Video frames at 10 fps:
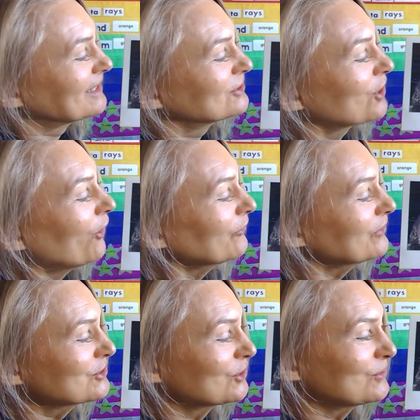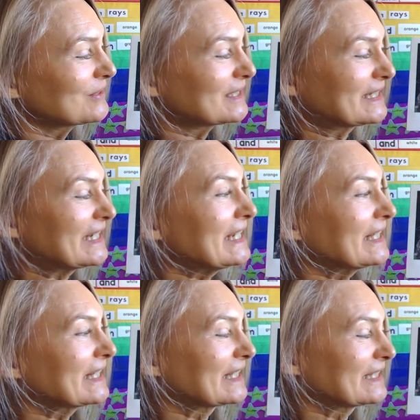Dolphins use
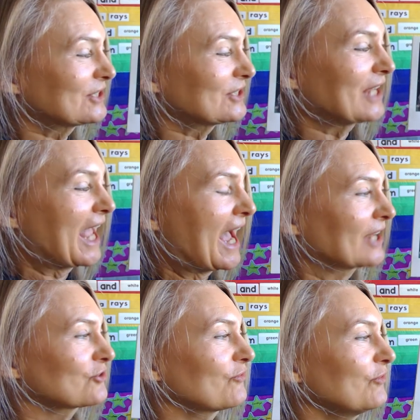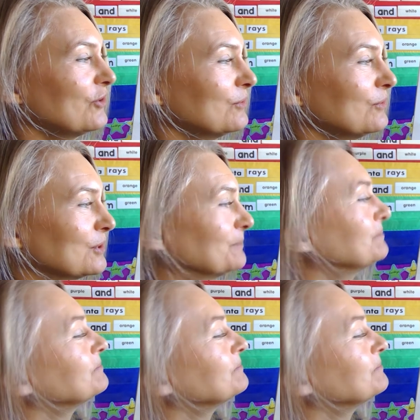teeth to catch food.